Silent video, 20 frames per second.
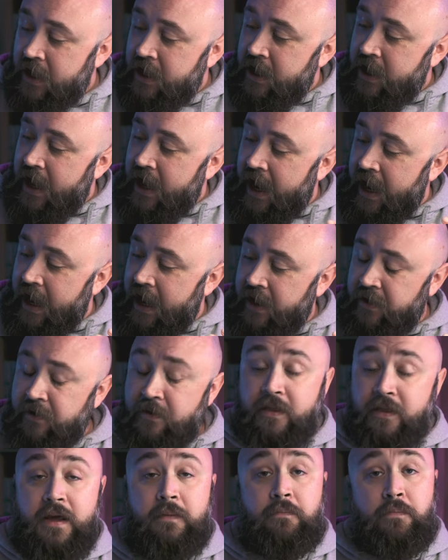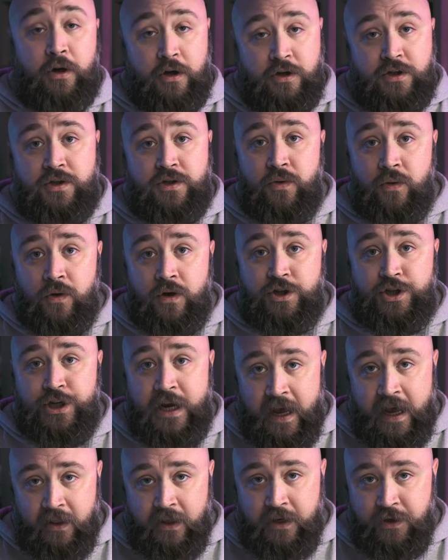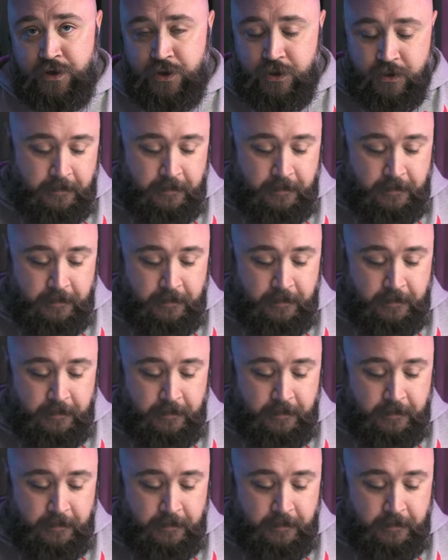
and the Bookstore Challenge.